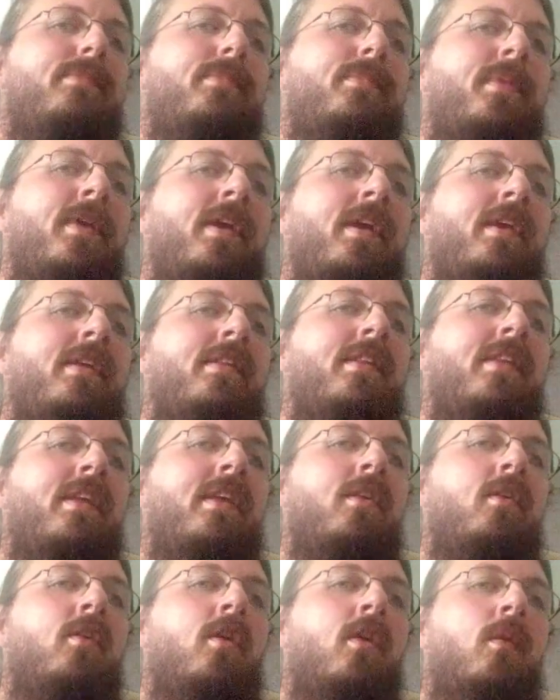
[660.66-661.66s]
being
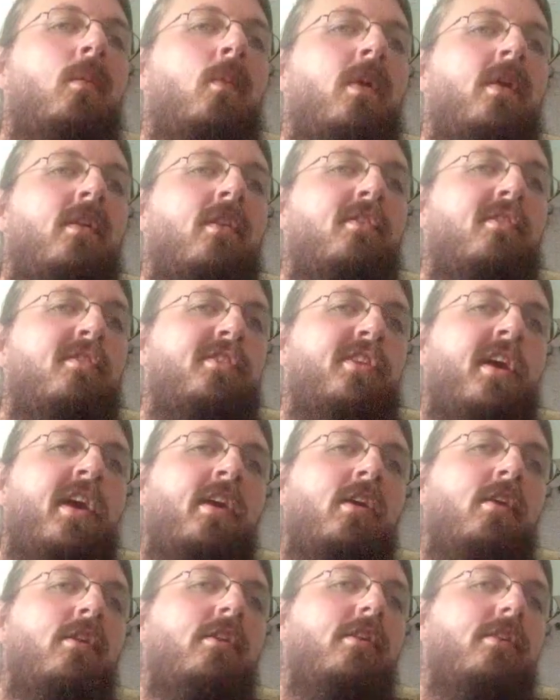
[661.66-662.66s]
the good witness
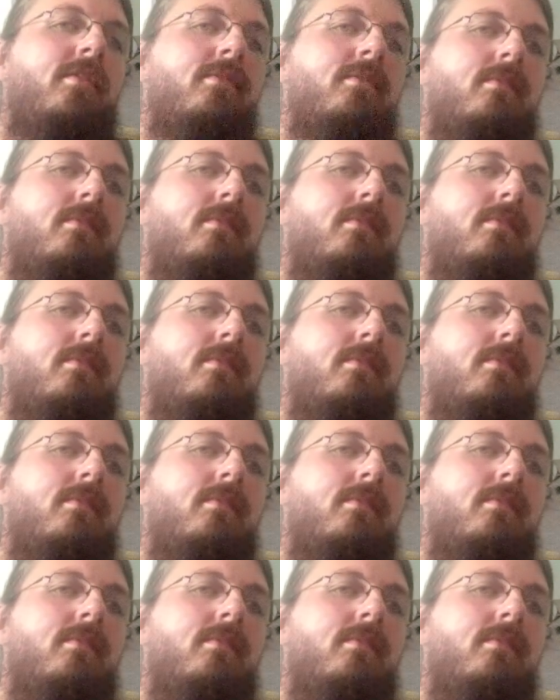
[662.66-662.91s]
child,